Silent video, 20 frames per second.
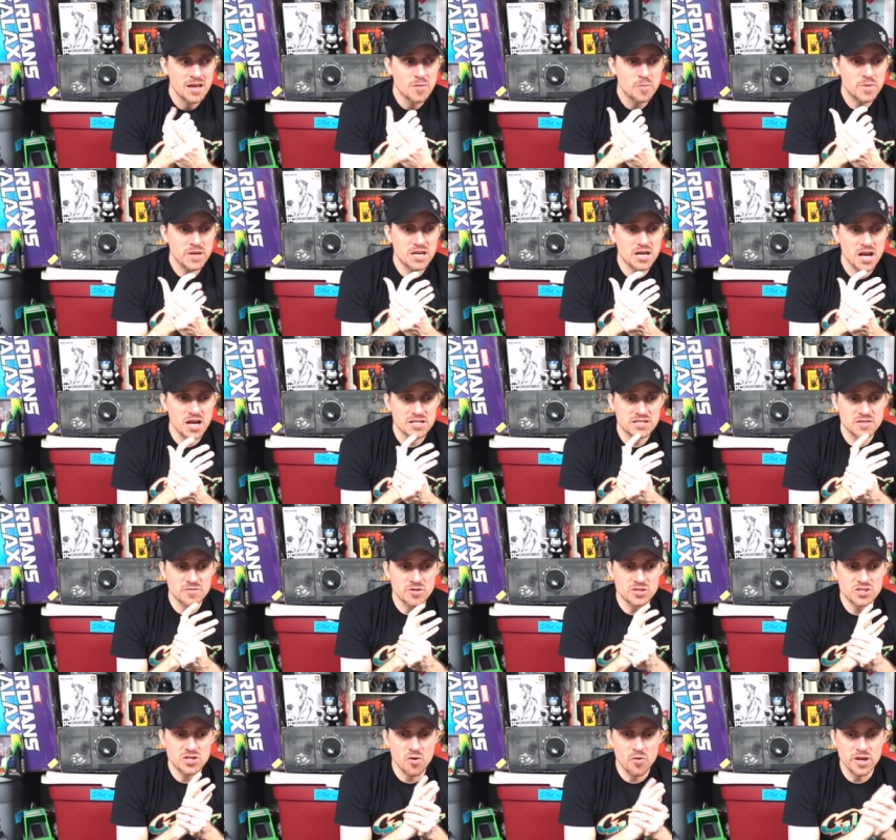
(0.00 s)
because of
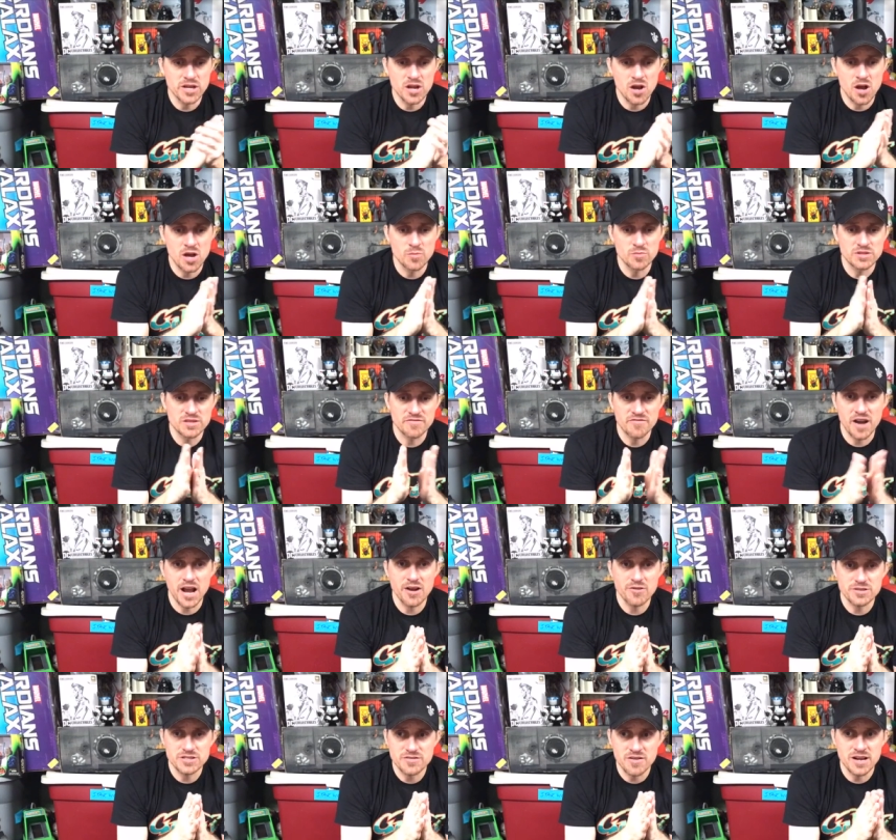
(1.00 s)
what's going on with the
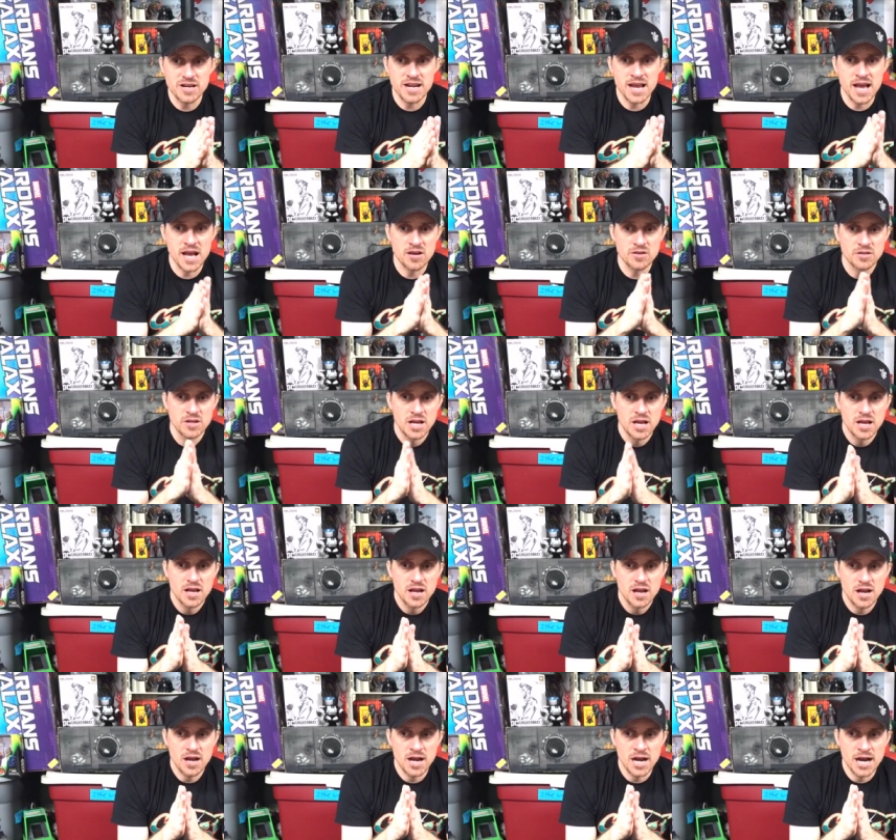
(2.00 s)
virus right now,
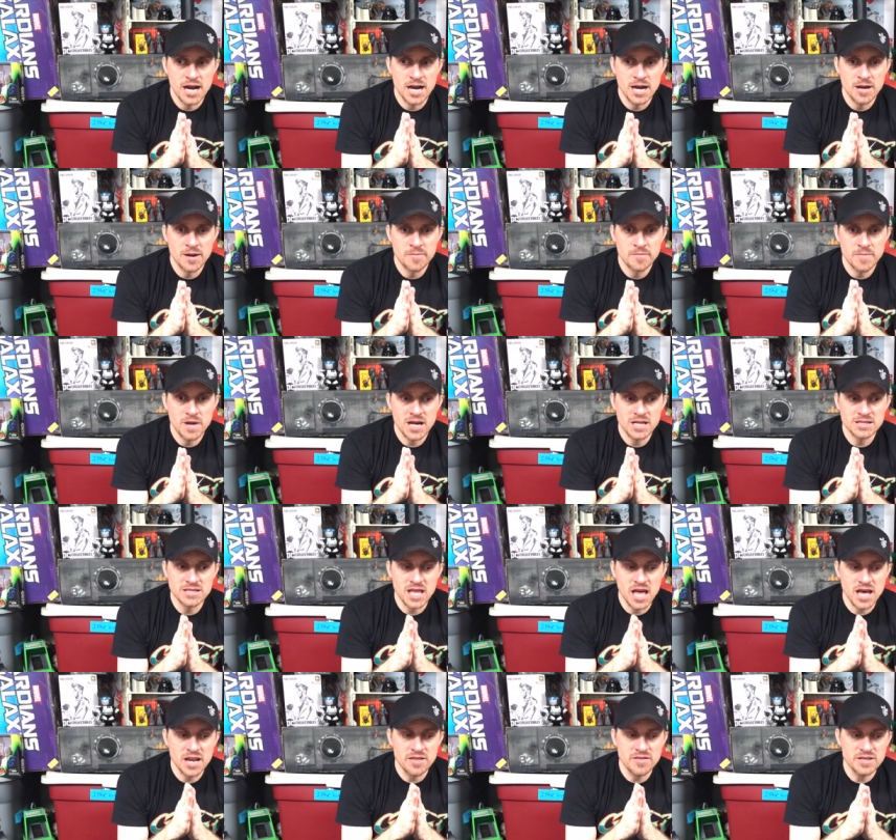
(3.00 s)
a
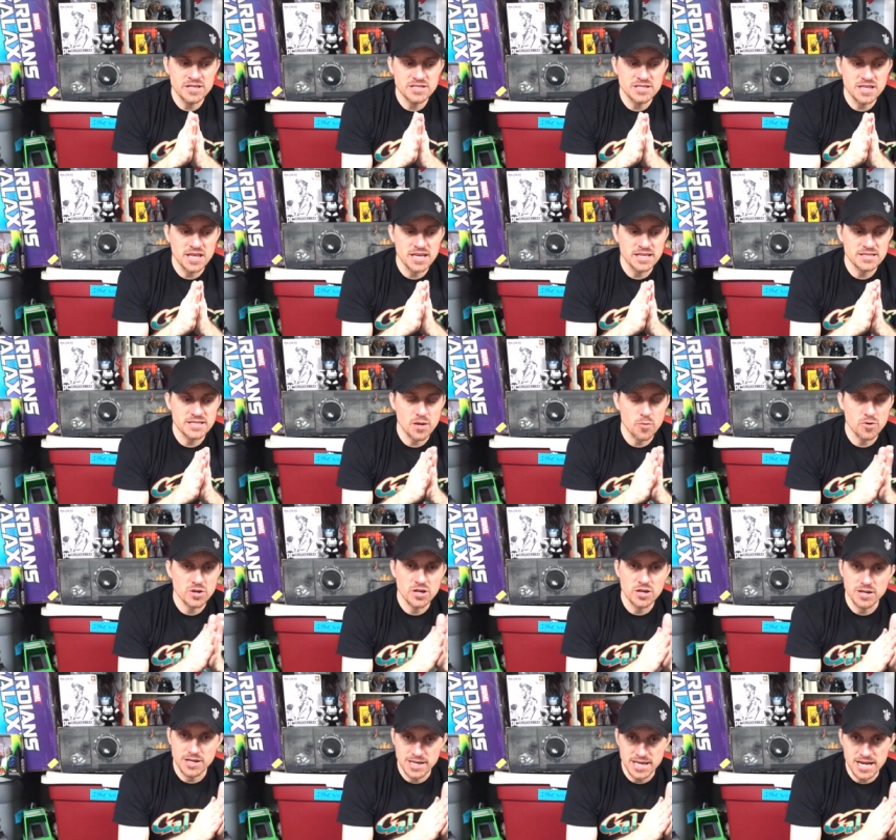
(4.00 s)
lot of these things that were
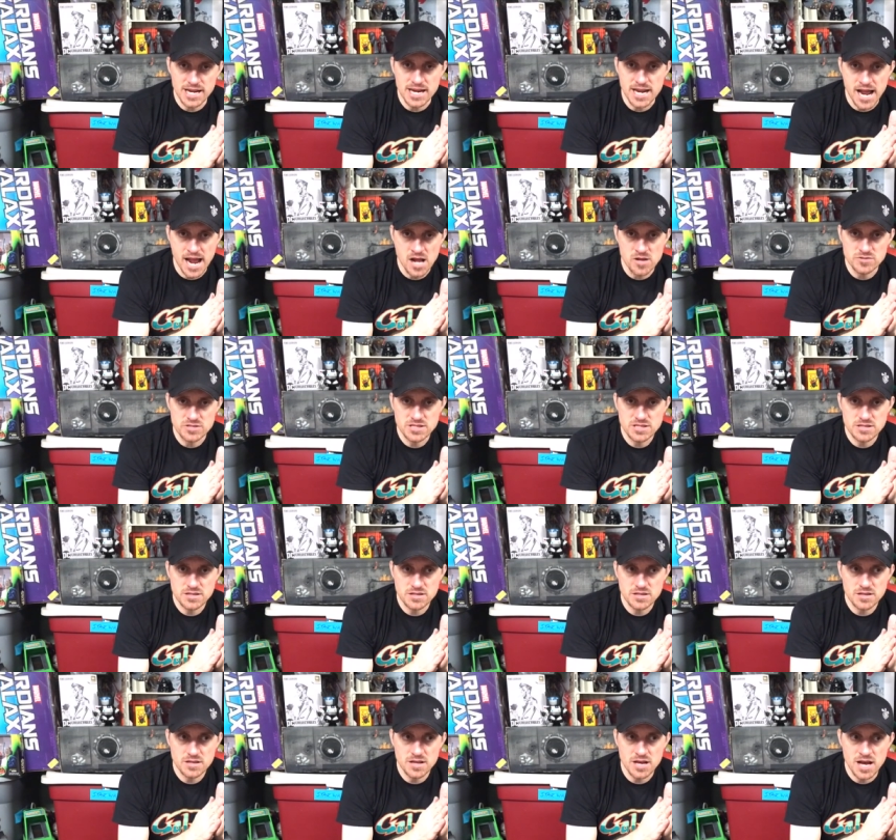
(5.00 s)
going to get
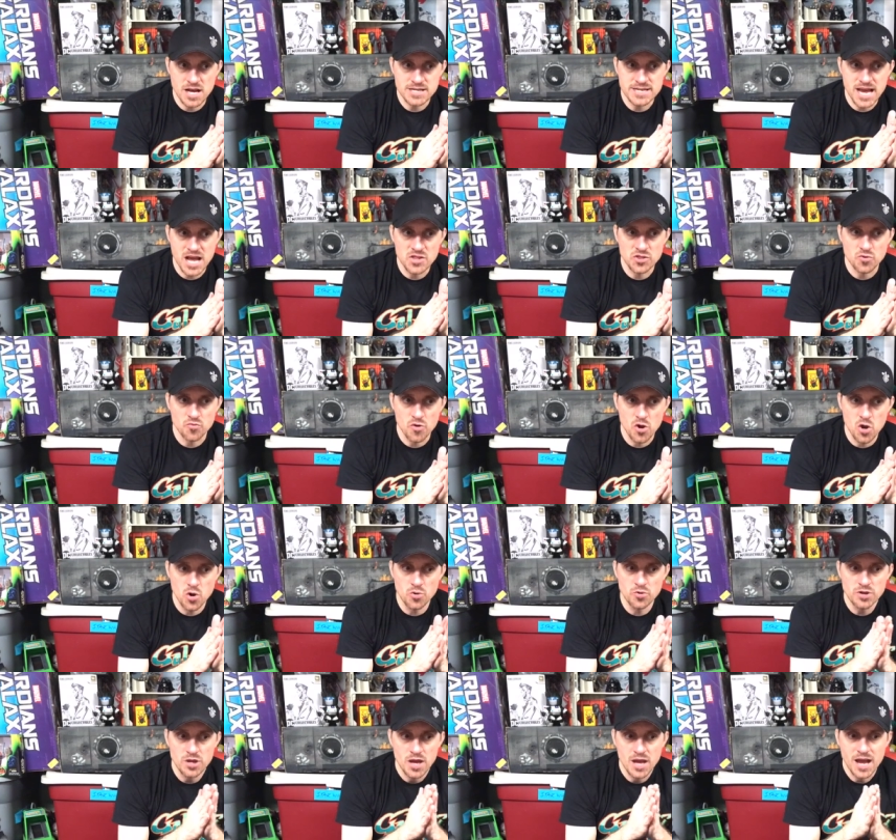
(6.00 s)
announced down the
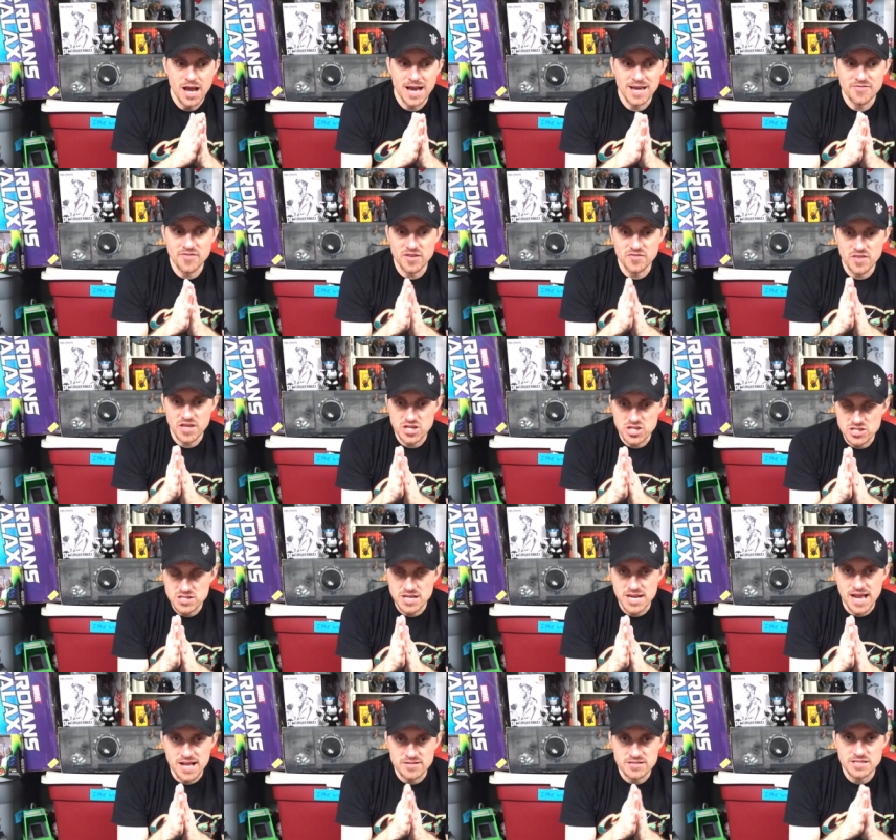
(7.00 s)
road, I think they just
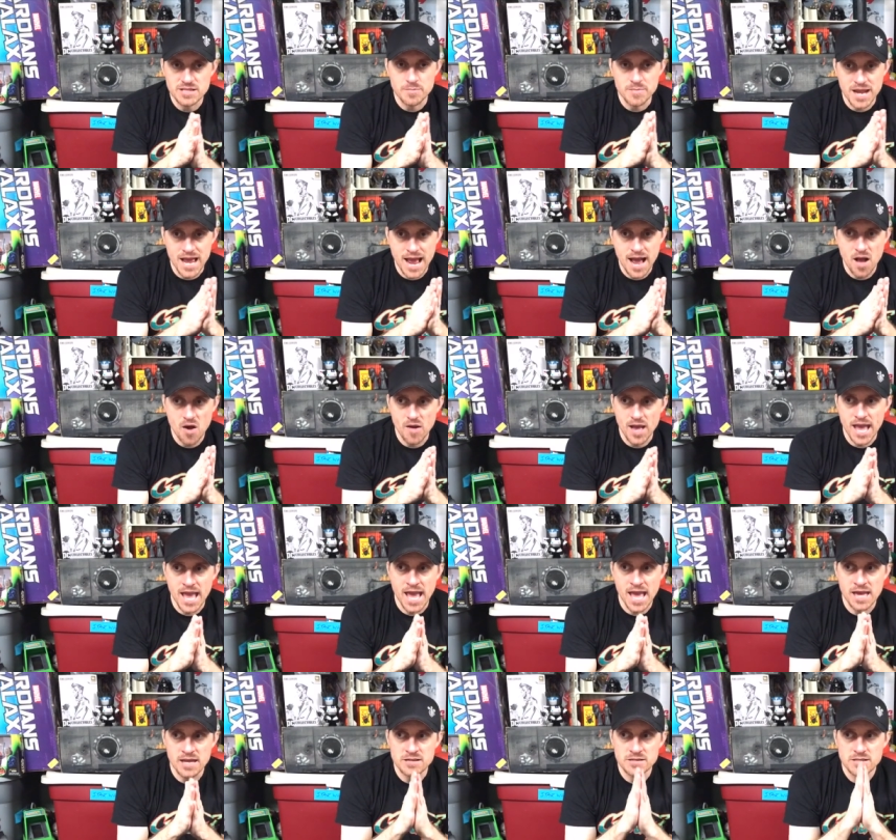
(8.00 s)
announced them now.
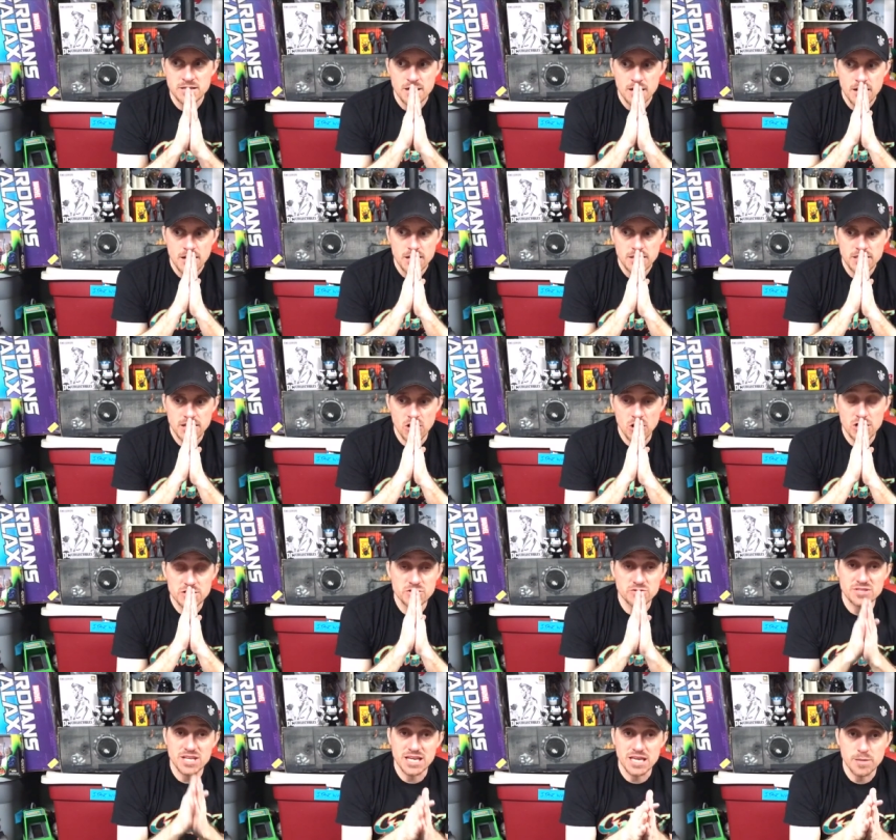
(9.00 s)
And they're
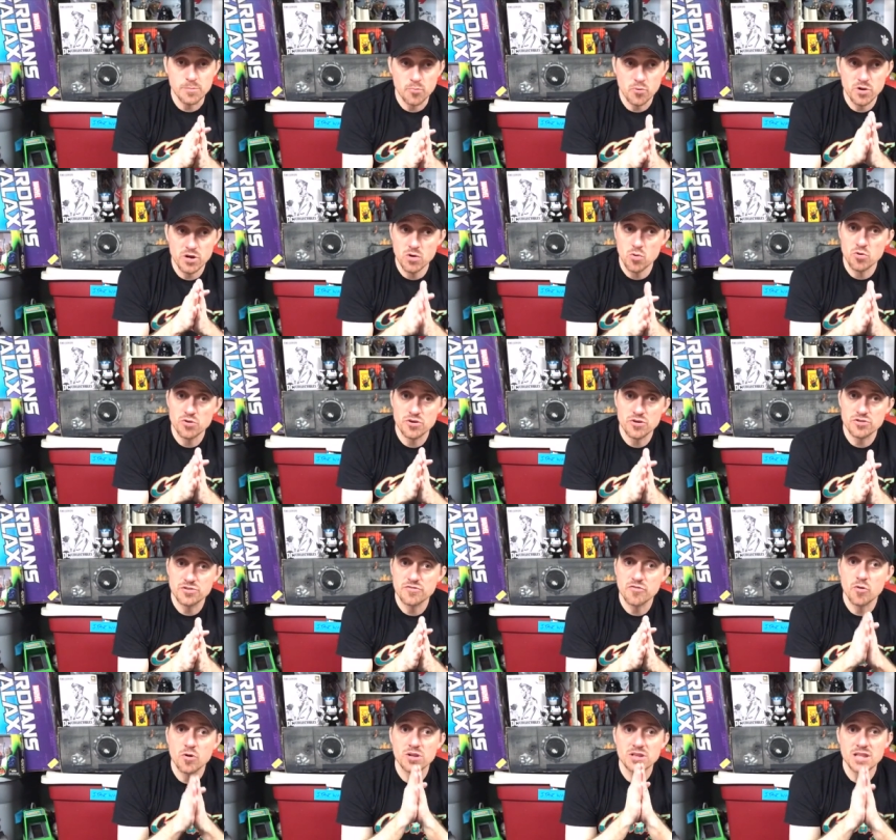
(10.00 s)
also taking pre-orders
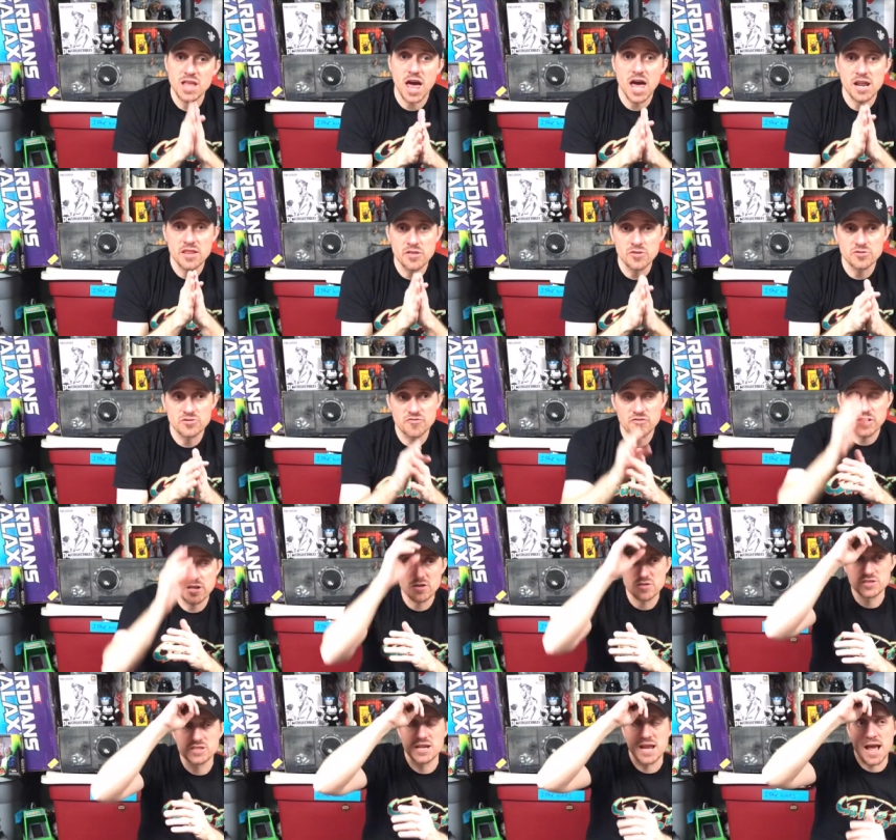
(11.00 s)
for a lot of those
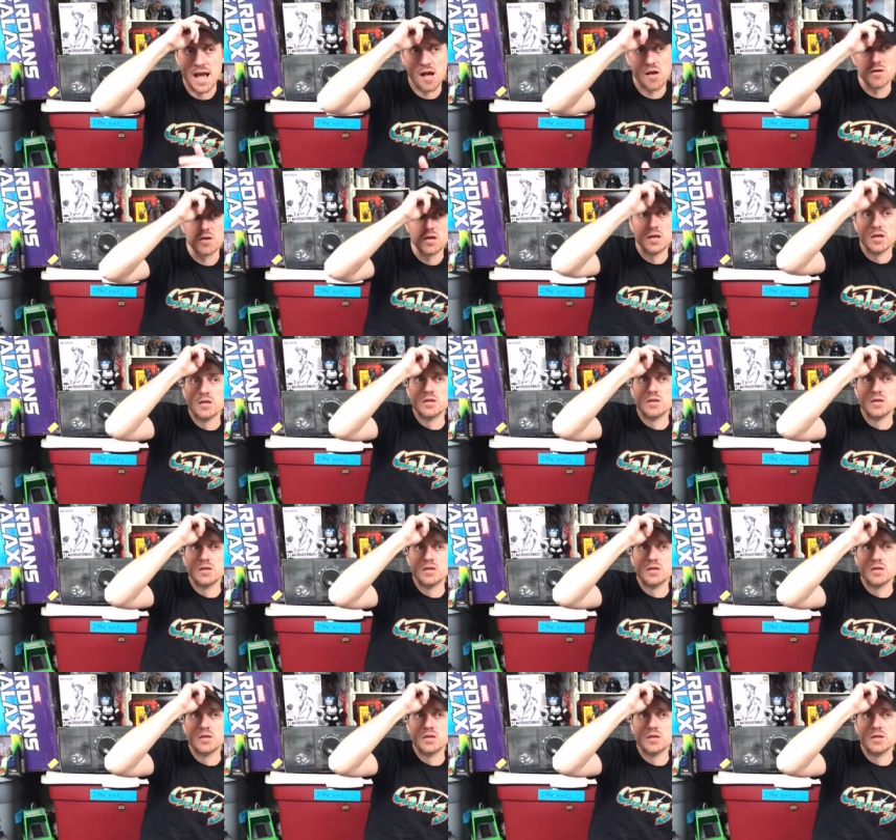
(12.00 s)
figures now.